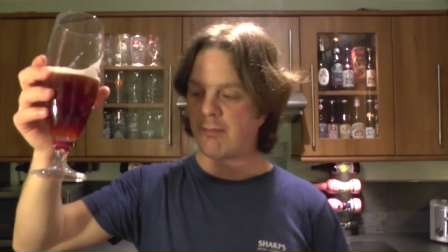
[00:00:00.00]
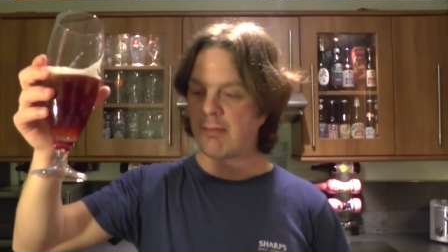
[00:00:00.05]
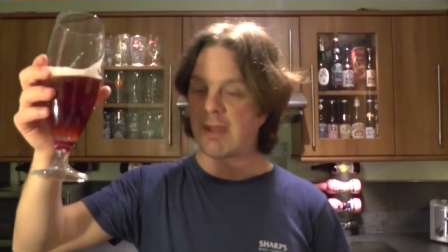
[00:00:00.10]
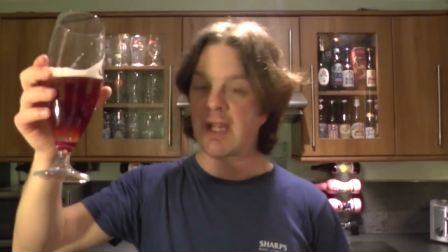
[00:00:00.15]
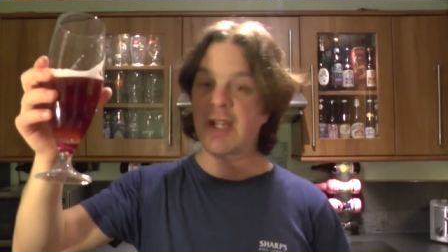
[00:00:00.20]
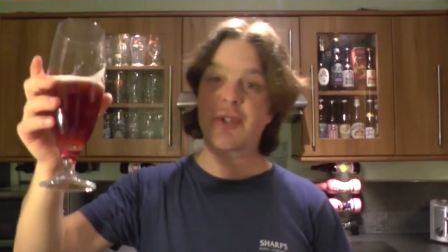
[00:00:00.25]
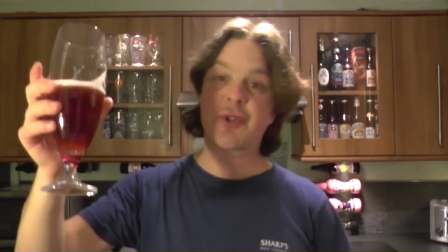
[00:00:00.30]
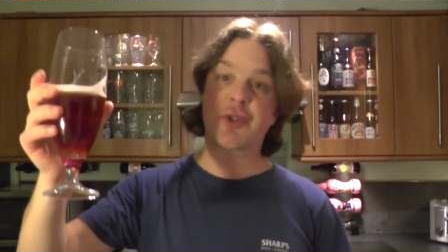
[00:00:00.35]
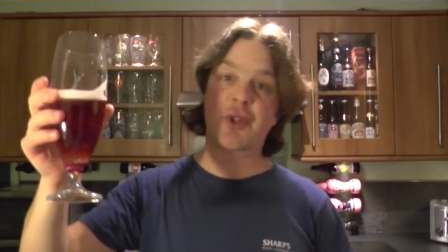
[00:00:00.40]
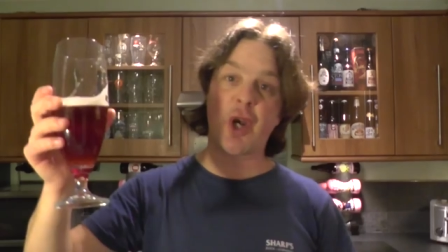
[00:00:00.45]

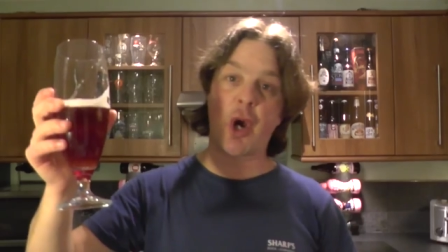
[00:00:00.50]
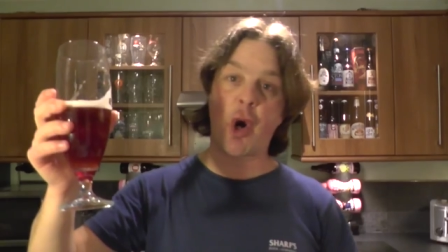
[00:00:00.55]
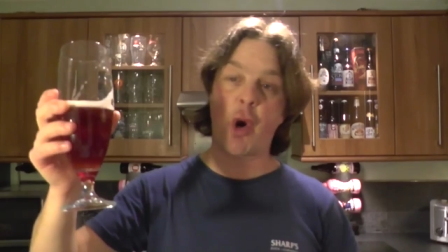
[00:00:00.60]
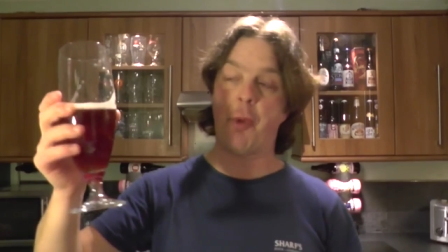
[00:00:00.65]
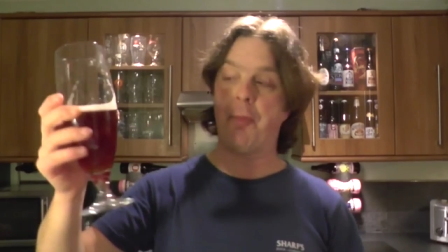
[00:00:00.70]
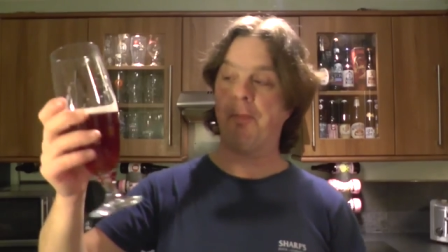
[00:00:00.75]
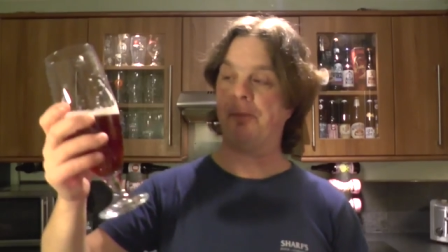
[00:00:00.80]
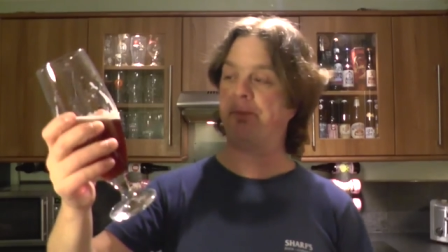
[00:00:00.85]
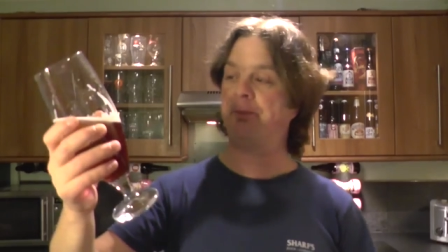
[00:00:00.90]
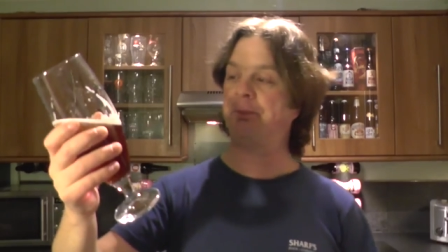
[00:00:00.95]

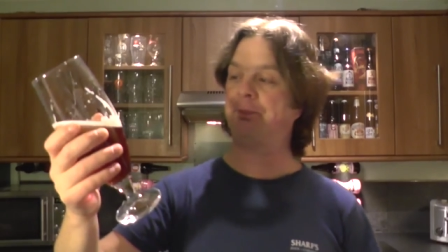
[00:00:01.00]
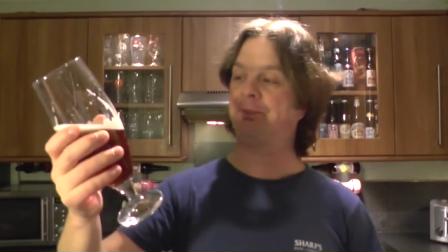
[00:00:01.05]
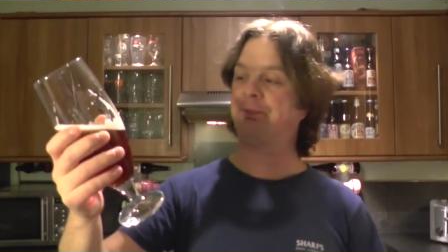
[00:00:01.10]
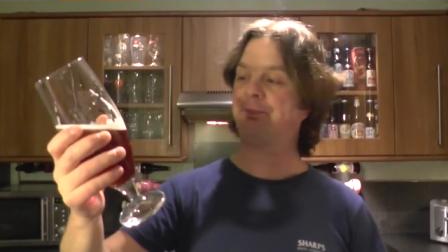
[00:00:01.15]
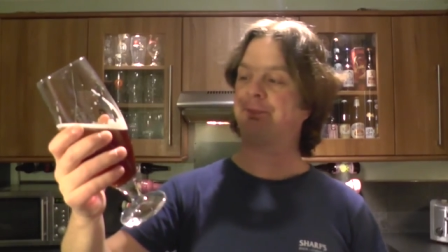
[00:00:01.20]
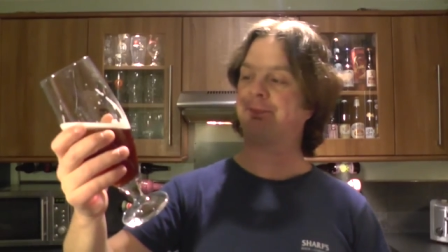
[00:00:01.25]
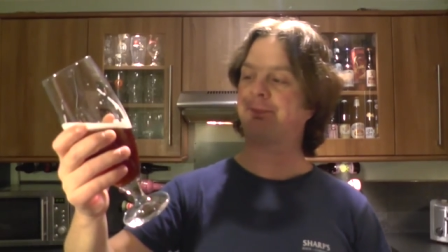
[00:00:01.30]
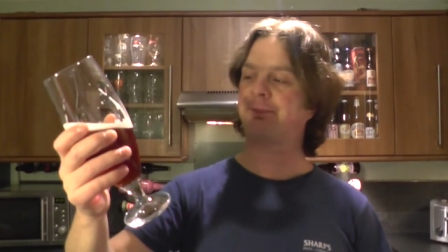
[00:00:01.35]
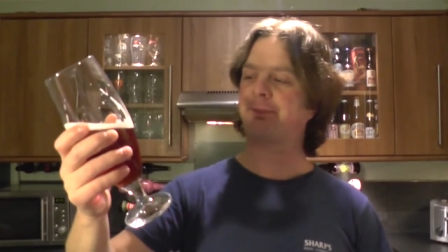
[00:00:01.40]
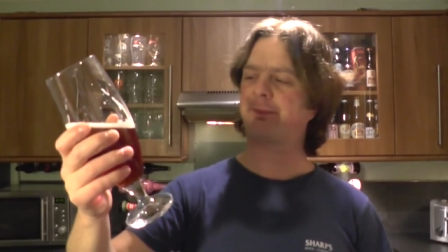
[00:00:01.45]
So,
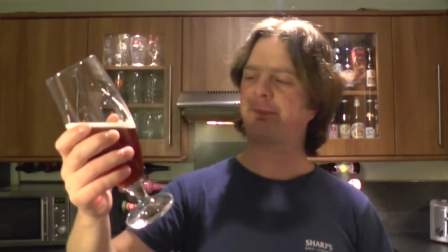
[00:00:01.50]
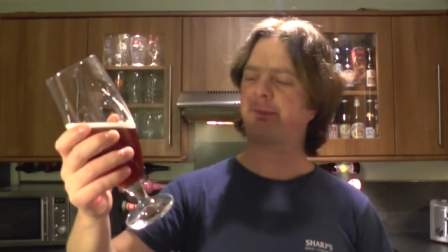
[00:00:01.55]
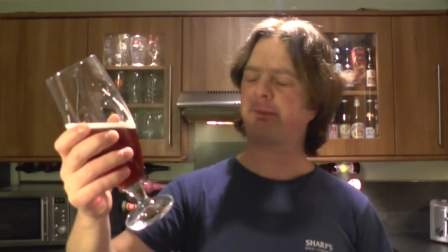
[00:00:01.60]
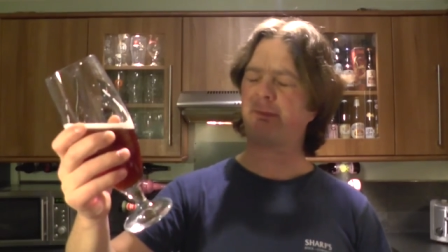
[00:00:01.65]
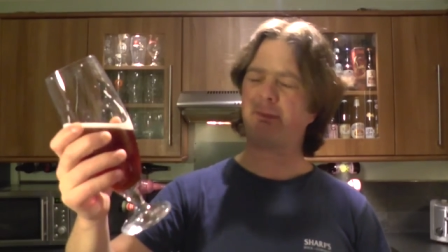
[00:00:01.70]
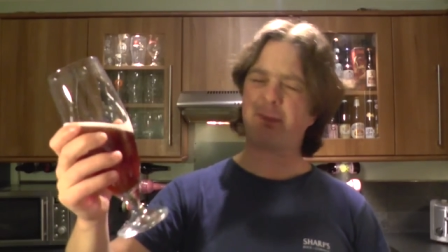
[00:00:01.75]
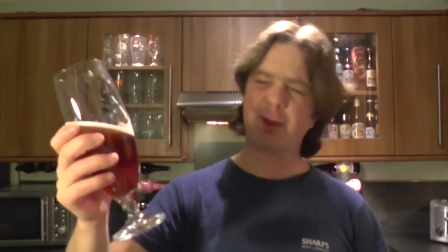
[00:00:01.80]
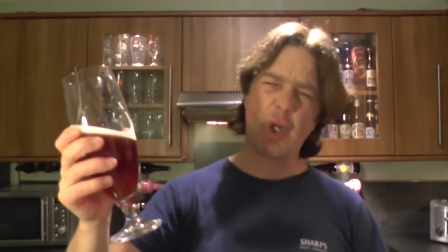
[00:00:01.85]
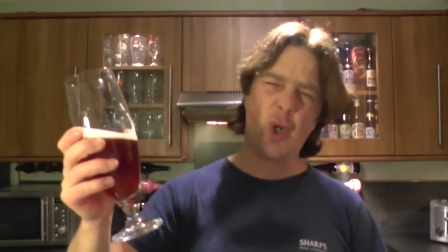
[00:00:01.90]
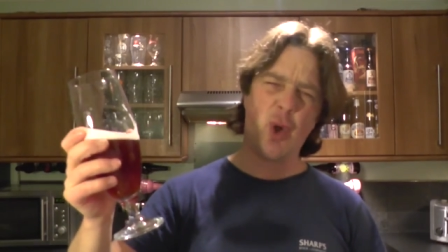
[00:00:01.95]

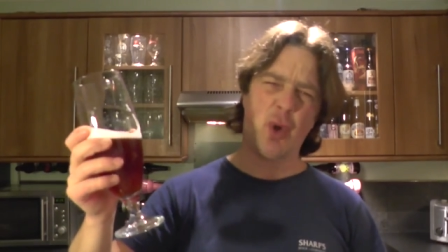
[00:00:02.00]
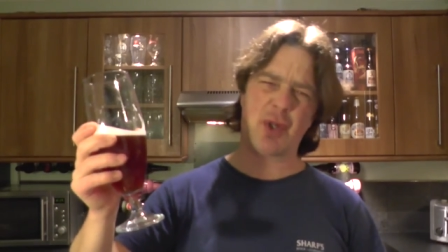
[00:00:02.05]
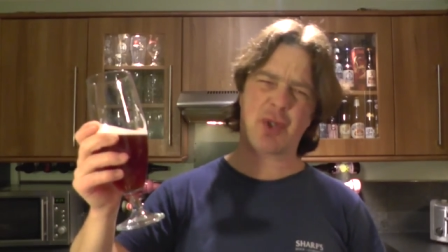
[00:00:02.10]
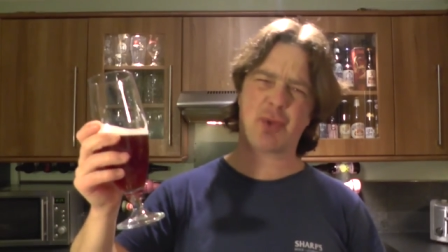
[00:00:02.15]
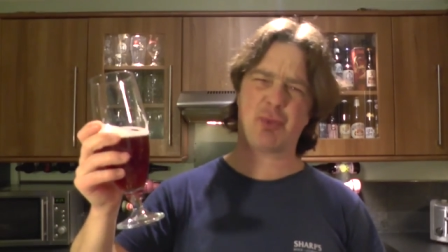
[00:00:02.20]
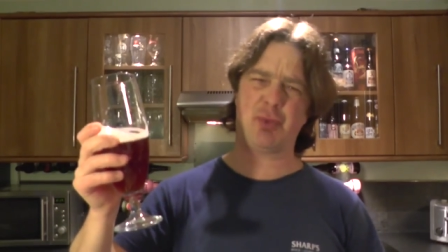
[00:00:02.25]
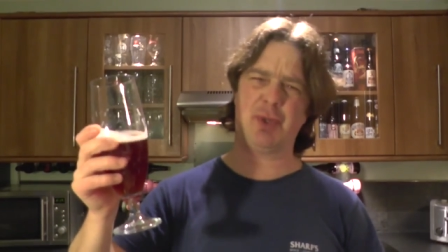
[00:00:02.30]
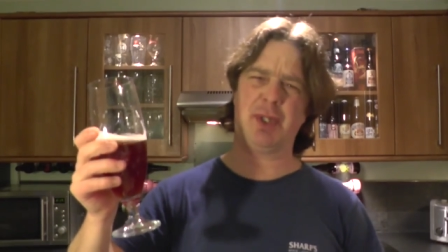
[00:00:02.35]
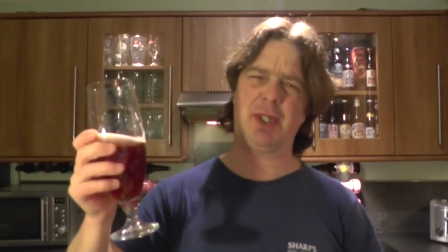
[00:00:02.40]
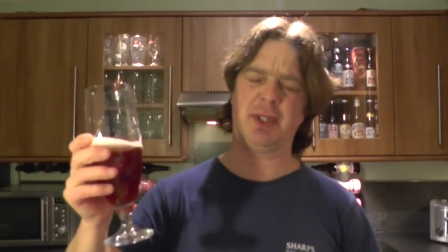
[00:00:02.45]
oh,
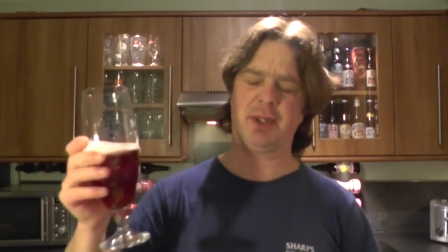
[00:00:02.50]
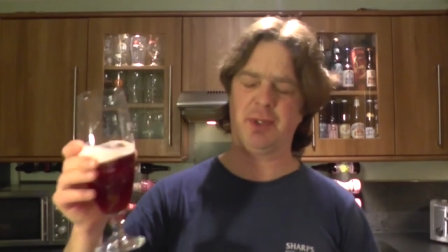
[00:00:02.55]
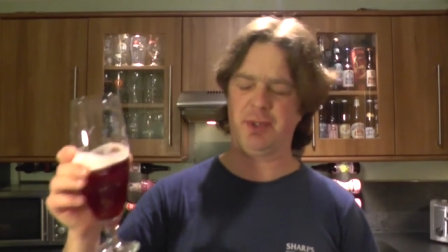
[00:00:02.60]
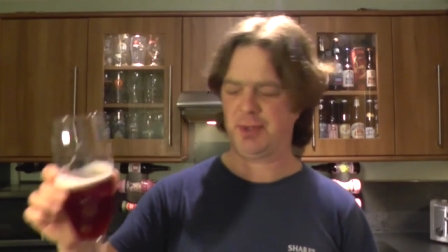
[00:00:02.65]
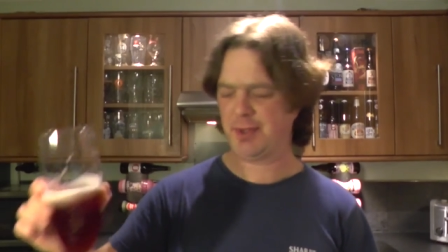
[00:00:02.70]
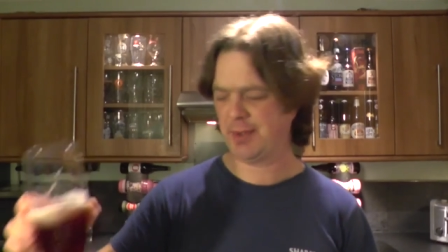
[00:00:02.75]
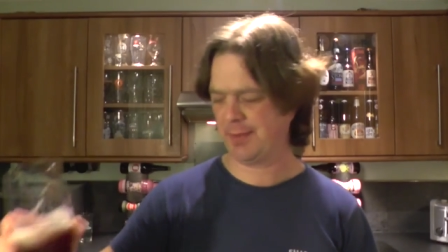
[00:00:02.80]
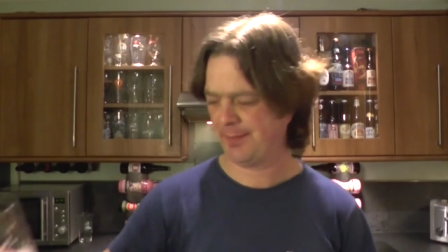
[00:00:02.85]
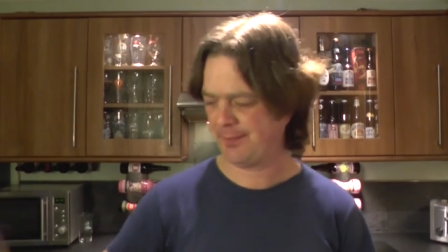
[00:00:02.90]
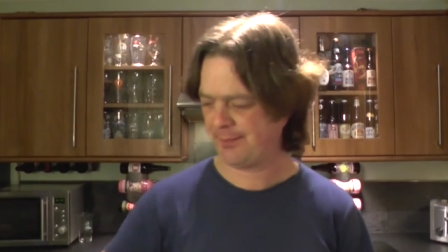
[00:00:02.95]
it's really good.